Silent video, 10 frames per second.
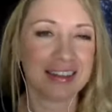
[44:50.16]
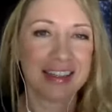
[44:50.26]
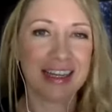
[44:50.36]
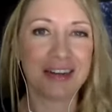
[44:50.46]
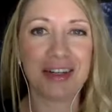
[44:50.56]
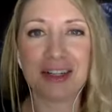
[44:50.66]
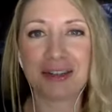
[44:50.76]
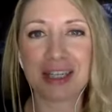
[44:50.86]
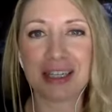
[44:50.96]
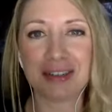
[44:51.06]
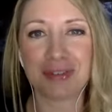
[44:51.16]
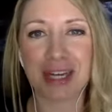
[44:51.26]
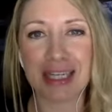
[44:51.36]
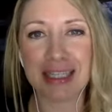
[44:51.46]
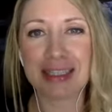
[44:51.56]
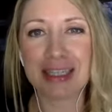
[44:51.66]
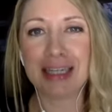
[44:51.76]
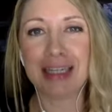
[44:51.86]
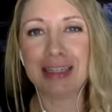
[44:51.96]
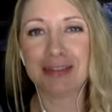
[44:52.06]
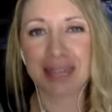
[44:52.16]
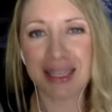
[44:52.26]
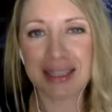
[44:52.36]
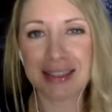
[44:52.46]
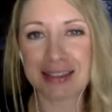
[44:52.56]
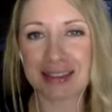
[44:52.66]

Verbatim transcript: now yeah. i don't get invited to any events